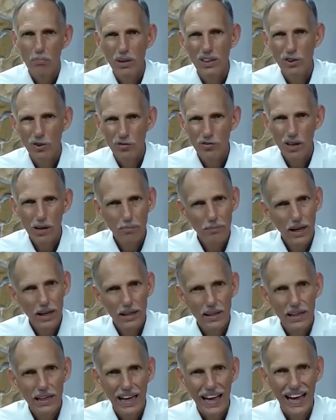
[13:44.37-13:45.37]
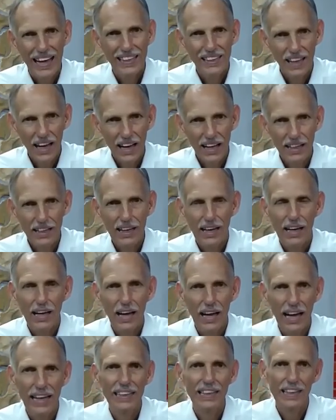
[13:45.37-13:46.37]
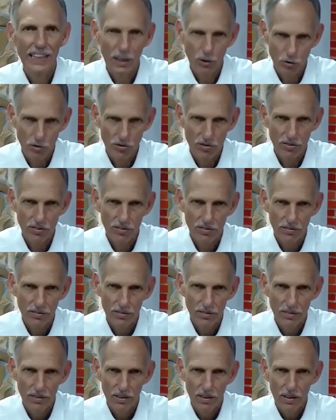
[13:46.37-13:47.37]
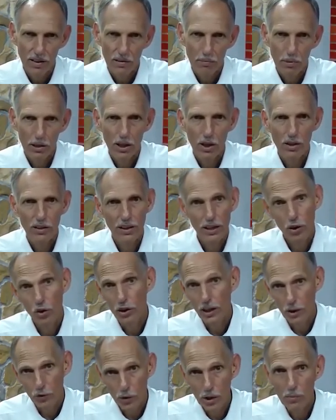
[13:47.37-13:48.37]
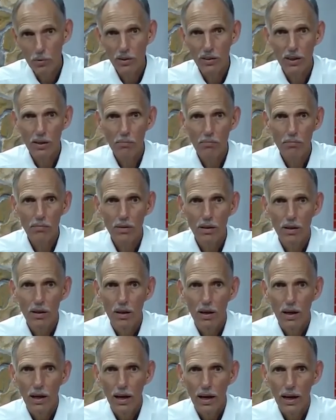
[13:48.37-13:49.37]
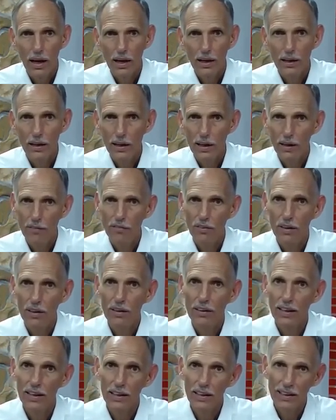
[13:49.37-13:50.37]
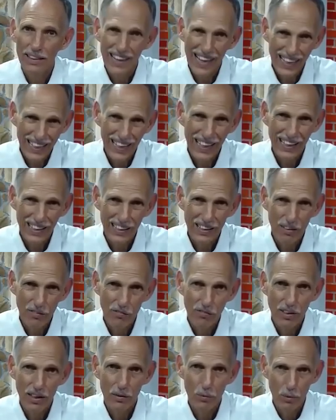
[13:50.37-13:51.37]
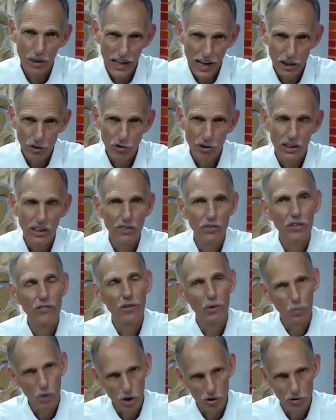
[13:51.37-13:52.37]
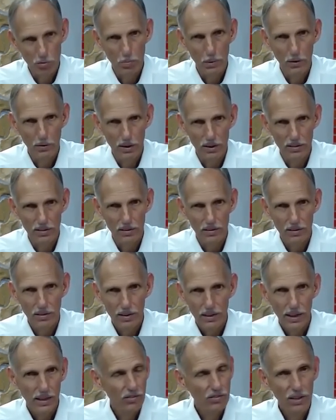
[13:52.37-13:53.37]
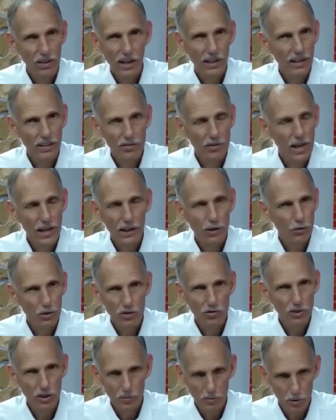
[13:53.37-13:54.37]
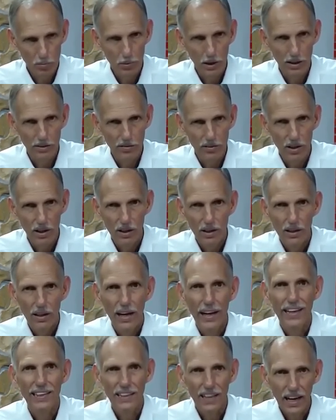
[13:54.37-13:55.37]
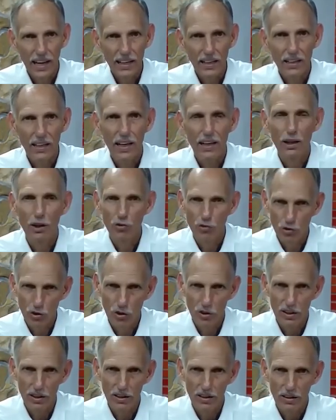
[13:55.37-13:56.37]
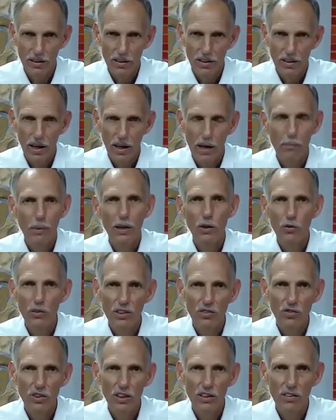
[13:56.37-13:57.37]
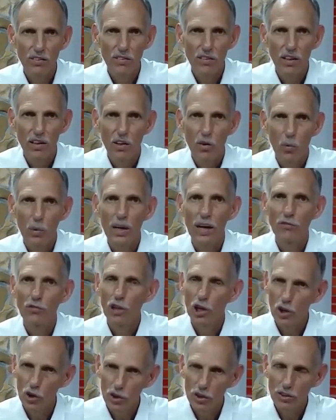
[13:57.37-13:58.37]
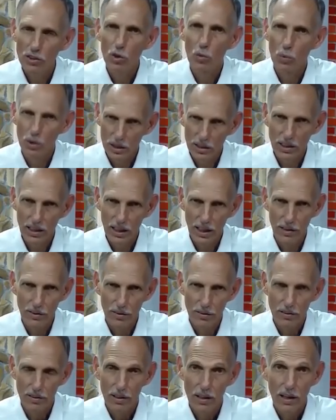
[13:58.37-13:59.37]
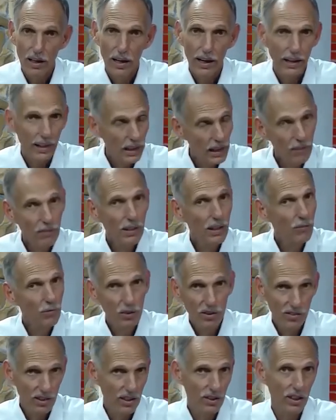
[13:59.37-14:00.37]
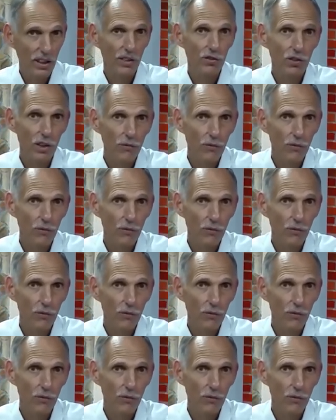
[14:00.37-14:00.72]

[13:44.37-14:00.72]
But there's some that attack and denounce because they don't agree with them, and that kind of reaction is of the wrong spirit. It's not a Christian response. Attack and destroy. Among Christians, we have to learn to work together. And even if we see things